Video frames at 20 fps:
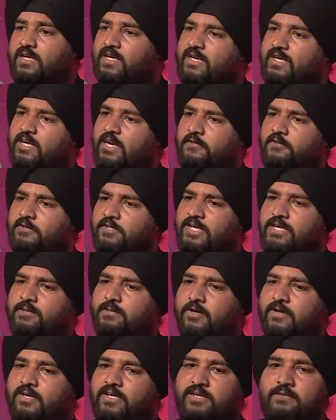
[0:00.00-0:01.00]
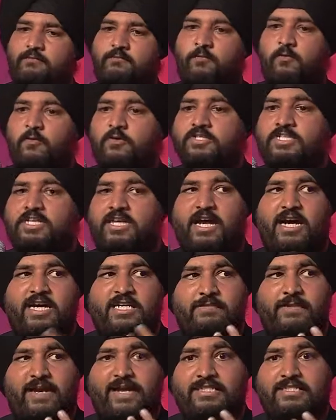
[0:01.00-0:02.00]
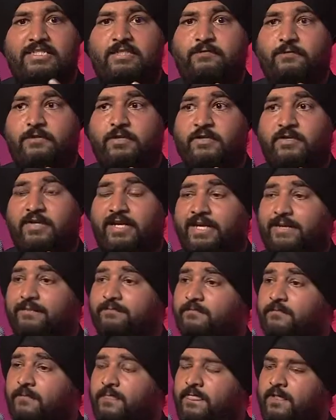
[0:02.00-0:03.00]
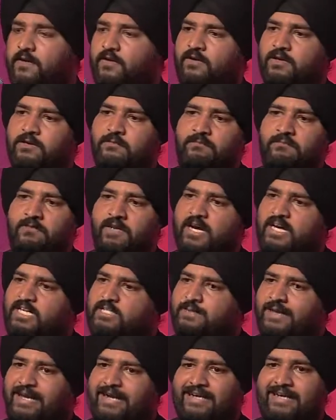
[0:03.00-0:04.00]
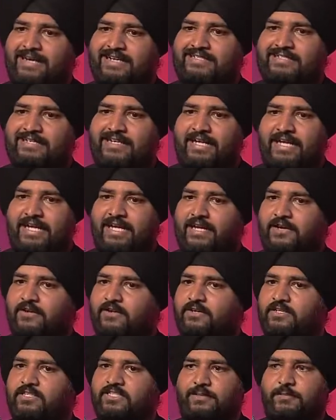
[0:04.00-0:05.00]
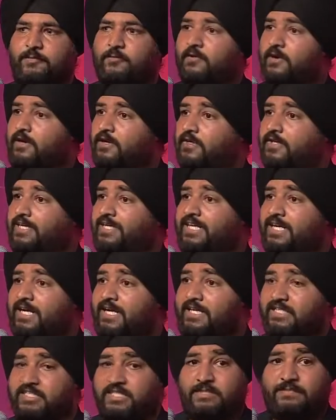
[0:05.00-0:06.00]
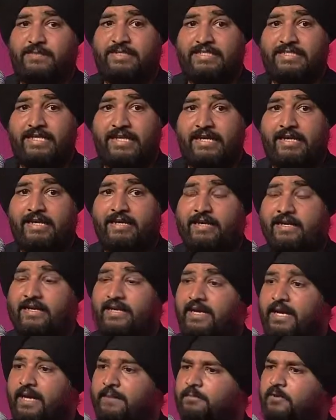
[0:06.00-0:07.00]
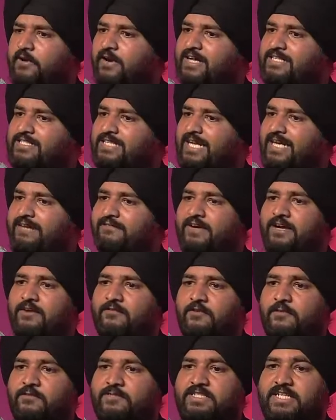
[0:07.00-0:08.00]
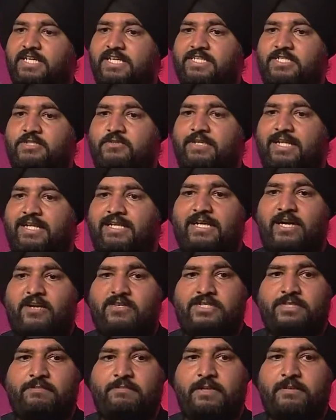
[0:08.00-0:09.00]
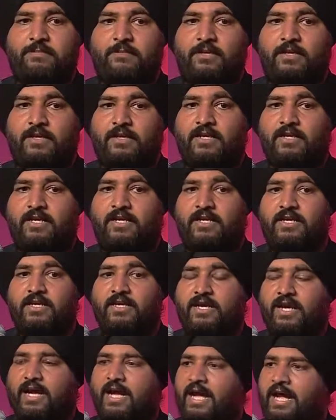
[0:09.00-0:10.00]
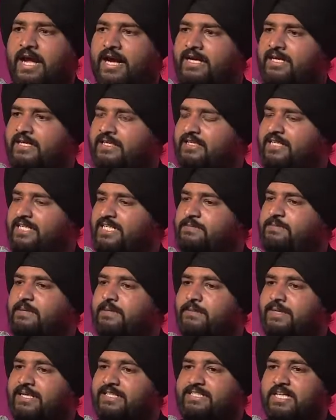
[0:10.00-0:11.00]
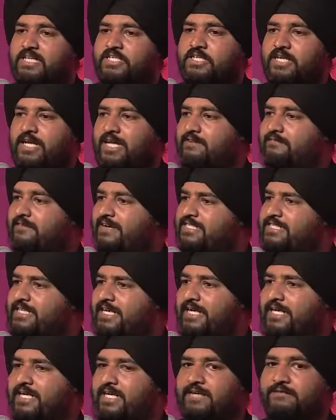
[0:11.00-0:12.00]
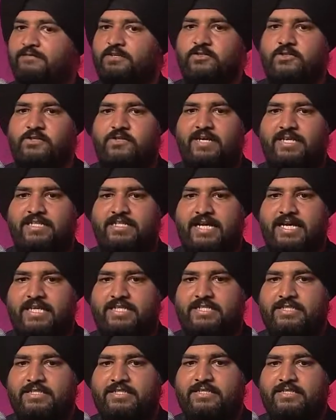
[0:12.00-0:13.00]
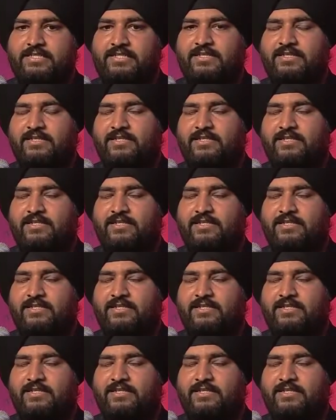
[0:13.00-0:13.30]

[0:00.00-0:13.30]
Now, if you think about most large banks in the world today, a large bank like Citi or JP Morgan and HSBC employs anywhere from 6,000 to 10,000 people. And these people essentially investigate individual transactions.